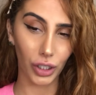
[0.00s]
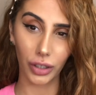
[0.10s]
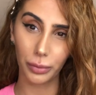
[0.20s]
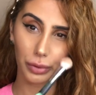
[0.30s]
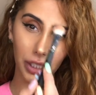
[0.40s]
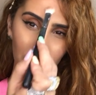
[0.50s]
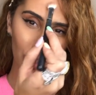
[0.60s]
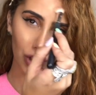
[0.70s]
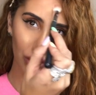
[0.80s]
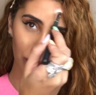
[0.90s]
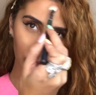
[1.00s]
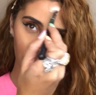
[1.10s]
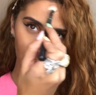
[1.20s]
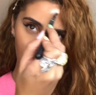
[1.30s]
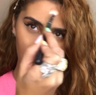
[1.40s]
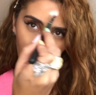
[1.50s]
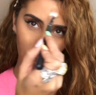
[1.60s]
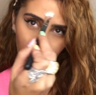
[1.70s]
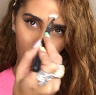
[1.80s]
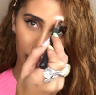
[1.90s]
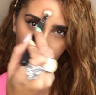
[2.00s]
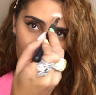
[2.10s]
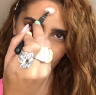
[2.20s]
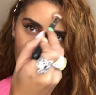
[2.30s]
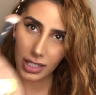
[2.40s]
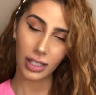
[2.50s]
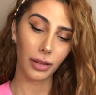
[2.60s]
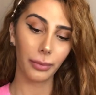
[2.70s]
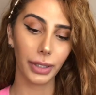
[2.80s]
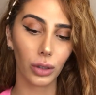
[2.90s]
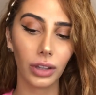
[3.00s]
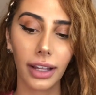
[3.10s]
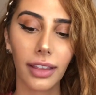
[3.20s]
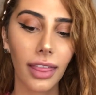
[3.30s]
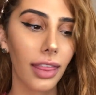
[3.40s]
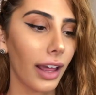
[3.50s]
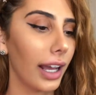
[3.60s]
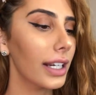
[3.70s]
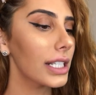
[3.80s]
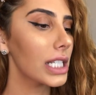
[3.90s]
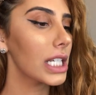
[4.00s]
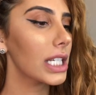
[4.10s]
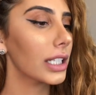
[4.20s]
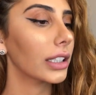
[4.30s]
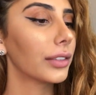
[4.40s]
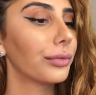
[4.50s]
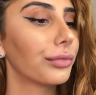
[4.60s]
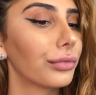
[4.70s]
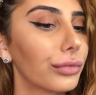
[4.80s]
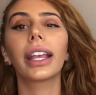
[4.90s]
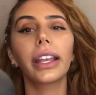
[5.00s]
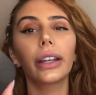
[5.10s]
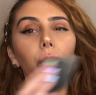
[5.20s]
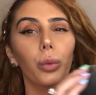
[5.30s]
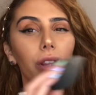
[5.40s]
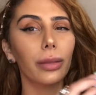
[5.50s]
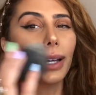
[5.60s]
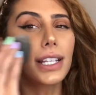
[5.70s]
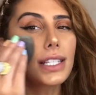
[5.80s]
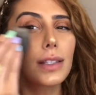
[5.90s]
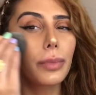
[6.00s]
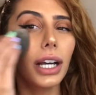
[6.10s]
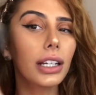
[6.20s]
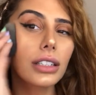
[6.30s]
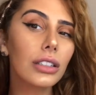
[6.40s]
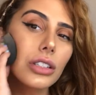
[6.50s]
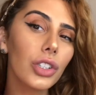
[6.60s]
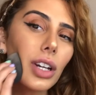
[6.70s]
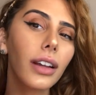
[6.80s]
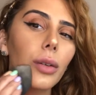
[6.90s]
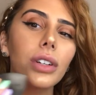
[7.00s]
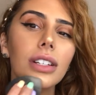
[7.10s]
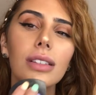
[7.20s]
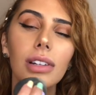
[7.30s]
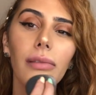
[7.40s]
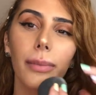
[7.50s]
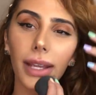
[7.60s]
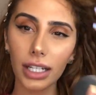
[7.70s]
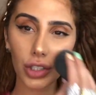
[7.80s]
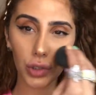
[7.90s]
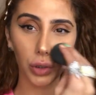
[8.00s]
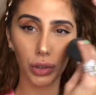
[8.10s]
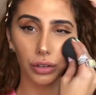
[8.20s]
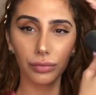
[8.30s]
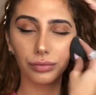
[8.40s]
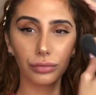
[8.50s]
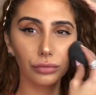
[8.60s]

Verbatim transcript: it on the bridge and then just in the middle like that. In with my sponge and we just want to make sure